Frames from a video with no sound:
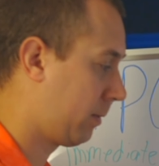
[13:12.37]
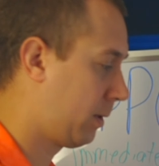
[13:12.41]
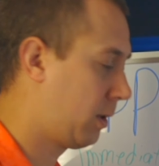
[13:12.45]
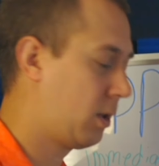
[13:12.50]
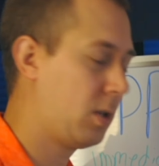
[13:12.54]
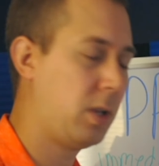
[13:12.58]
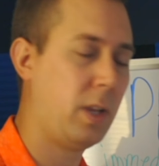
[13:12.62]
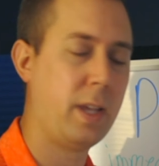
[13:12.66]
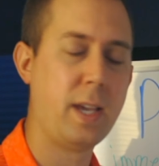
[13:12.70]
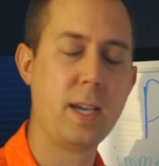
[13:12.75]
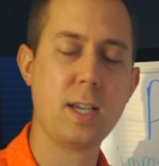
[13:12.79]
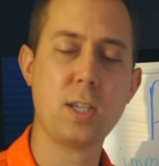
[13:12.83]

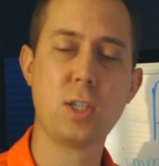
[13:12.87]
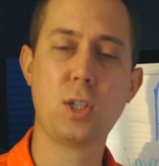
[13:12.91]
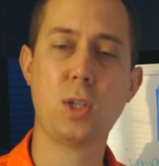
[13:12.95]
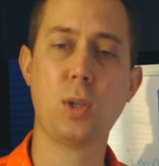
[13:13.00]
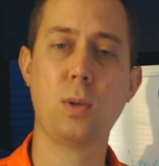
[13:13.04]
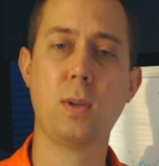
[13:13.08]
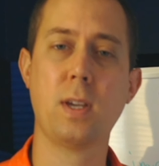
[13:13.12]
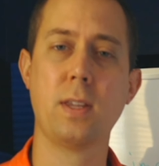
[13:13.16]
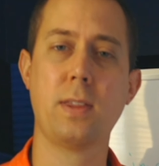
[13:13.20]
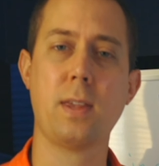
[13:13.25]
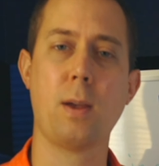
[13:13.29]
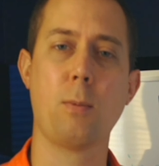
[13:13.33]
clicks, you
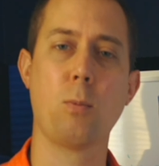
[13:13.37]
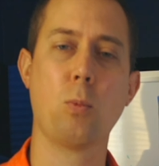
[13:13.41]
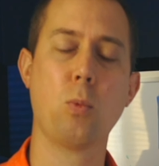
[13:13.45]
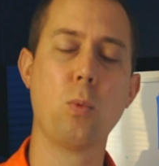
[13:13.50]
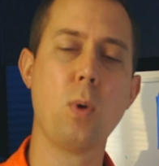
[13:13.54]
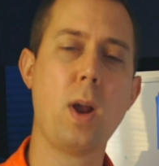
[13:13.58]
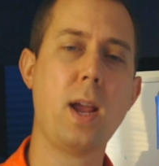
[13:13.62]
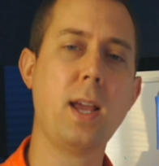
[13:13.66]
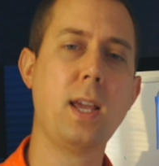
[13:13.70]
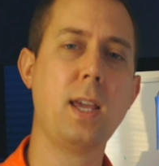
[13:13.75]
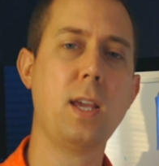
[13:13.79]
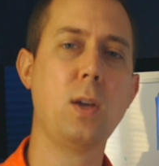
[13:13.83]
get them
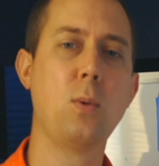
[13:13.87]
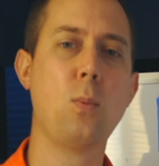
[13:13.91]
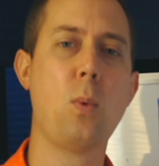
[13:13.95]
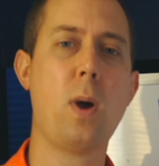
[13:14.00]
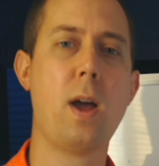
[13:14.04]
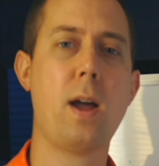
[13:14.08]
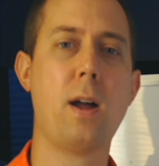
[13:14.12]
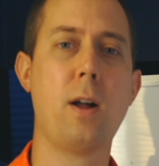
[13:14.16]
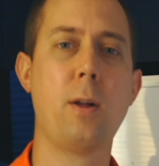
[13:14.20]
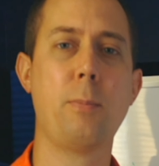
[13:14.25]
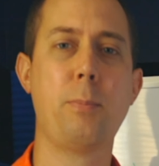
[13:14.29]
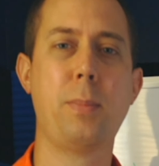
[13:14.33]
ranking
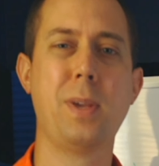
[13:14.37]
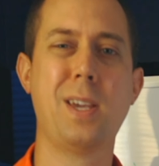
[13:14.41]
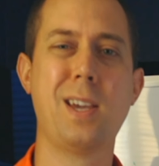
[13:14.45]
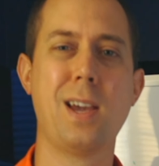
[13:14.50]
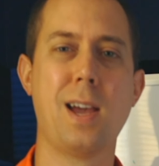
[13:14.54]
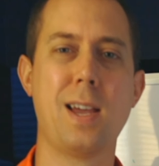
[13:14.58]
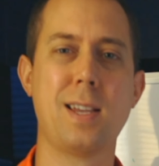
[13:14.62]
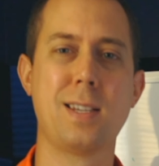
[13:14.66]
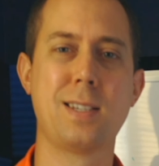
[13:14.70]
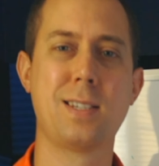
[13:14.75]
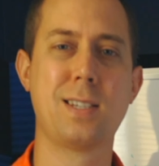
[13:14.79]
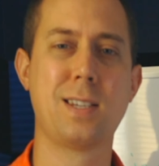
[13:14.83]
well,
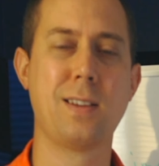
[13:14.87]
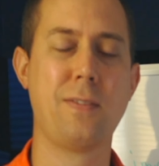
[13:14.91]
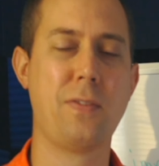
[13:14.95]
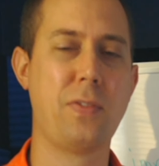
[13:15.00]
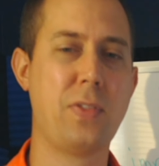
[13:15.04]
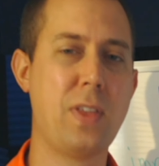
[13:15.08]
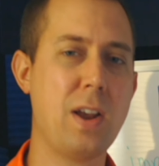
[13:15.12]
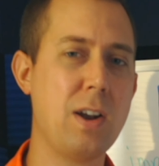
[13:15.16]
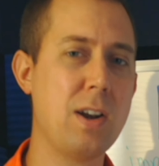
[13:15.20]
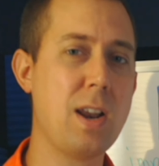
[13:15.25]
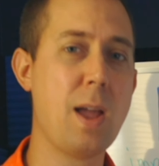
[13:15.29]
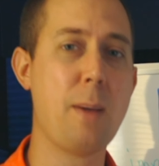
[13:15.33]
because
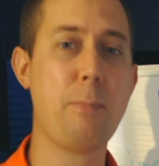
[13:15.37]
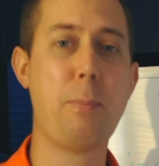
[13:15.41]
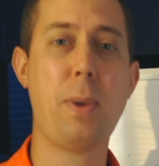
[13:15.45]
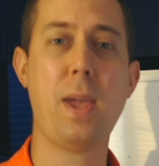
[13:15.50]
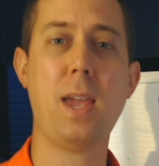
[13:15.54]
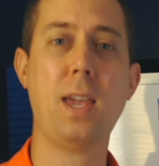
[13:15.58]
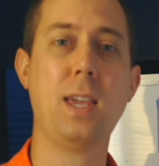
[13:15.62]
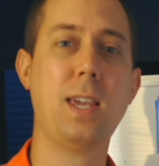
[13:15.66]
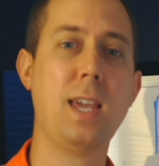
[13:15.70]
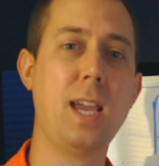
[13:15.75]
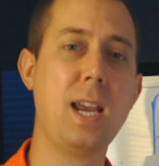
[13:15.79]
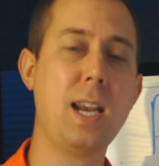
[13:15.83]
they're not
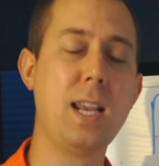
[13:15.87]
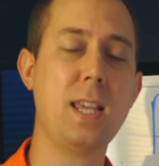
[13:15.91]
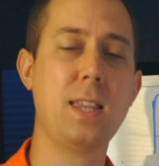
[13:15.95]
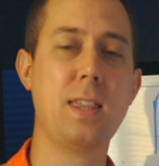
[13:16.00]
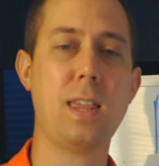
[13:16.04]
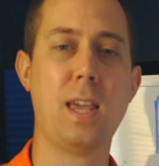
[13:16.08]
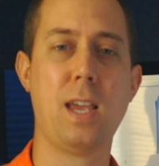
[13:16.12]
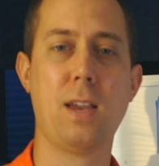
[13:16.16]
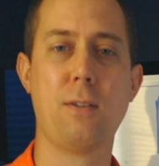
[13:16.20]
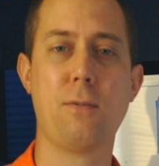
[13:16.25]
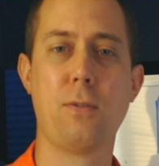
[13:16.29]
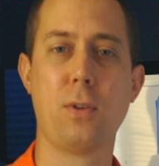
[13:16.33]
paying
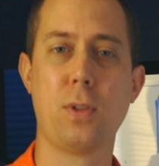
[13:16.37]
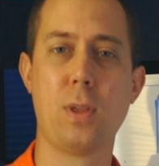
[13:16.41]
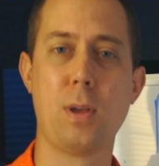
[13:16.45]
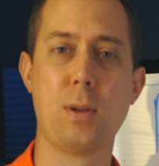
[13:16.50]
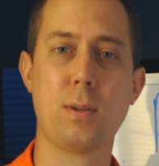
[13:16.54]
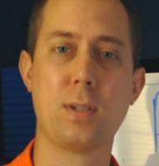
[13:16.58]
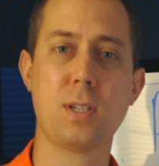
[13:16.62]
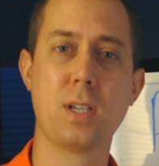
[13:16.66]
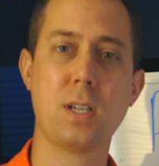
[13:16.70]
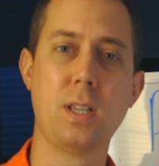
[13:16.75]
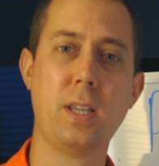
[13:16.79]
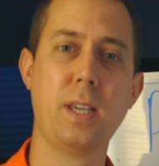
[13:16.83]
anything for
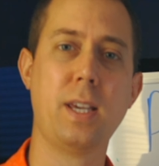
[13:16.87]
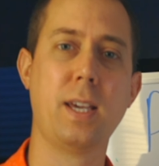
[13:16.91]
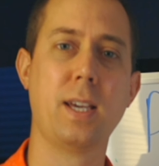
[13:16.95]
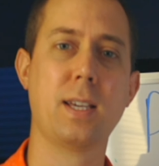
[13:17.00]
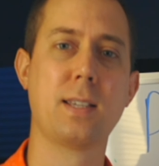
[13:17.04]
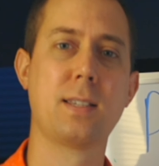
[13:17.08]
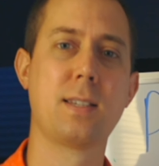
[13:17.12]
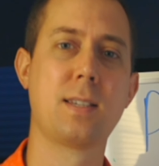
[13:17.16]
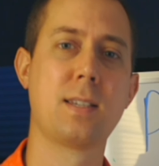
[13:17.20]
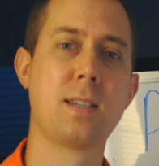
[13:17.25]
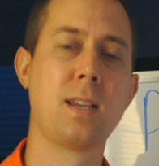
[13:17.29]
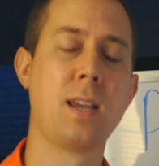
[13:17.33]
those
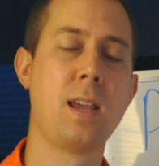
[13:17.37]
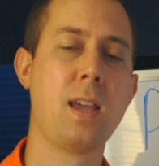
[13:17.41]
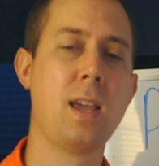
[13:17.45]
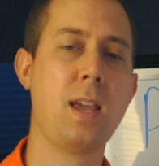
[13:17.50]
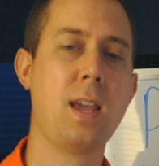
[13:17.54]
clicks